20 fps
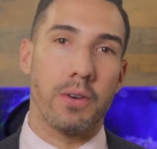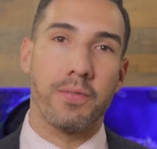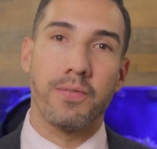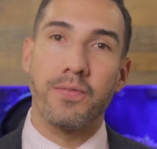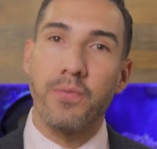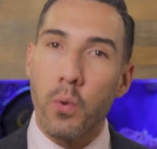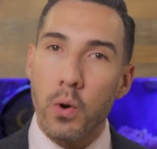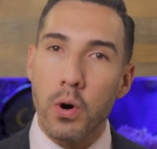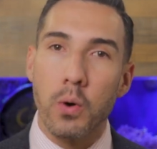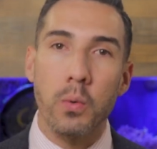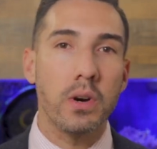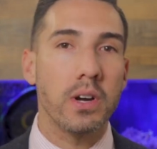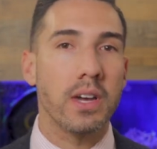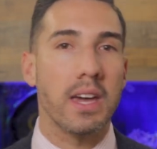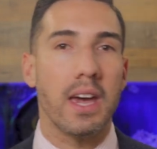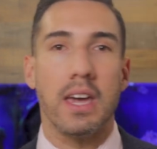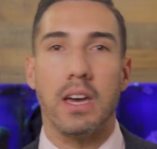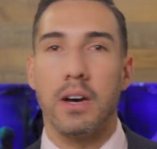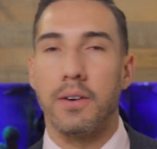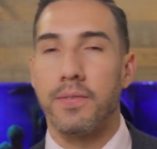a
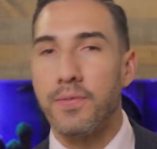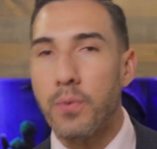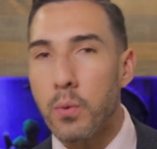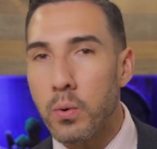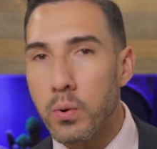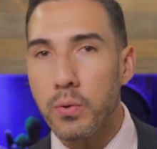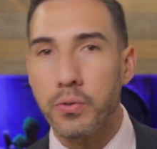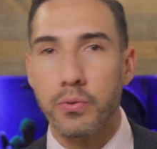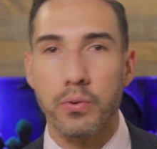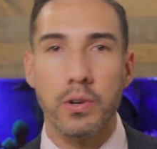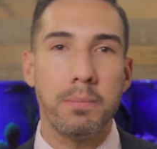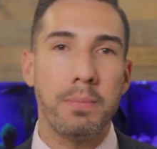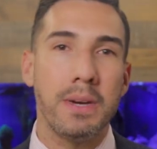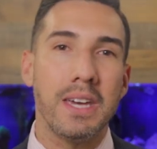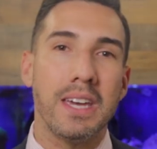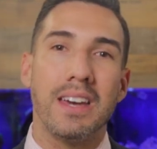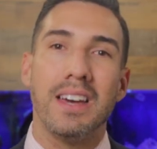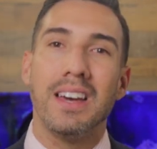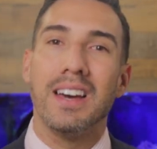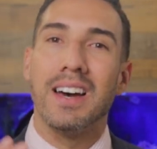401k, a
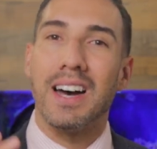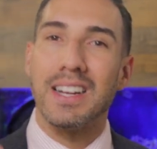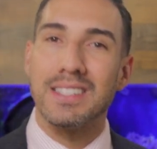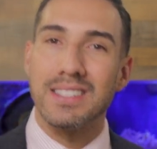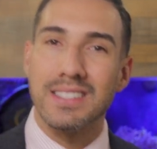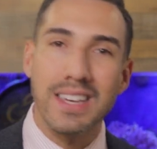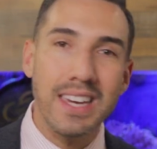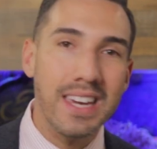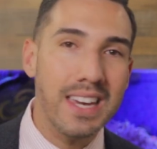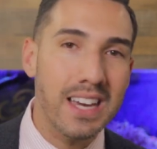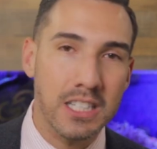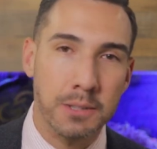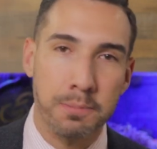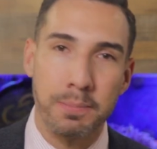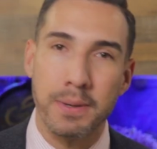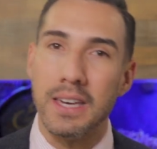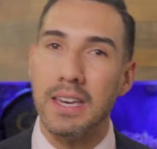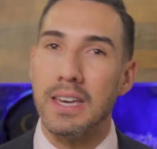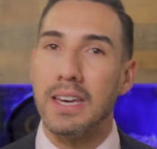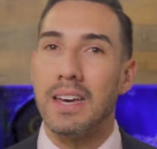403b, a
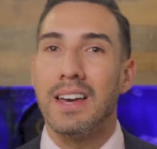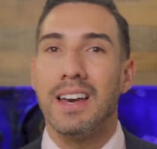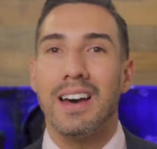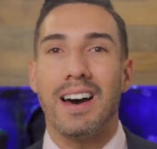TSP,